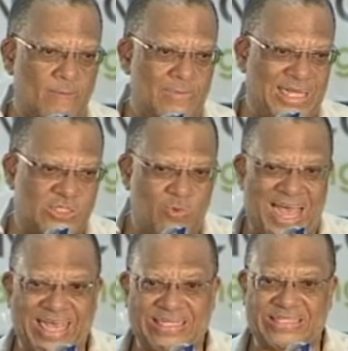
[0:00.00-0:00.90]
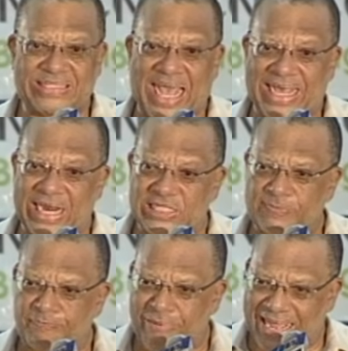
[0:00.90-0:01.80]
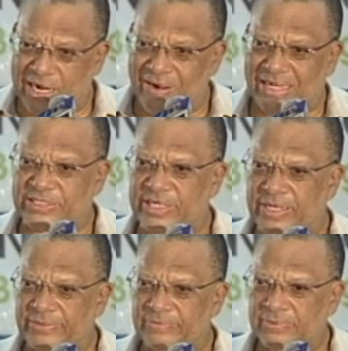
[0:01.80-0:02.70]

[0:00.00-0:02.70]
That's why it is either prior action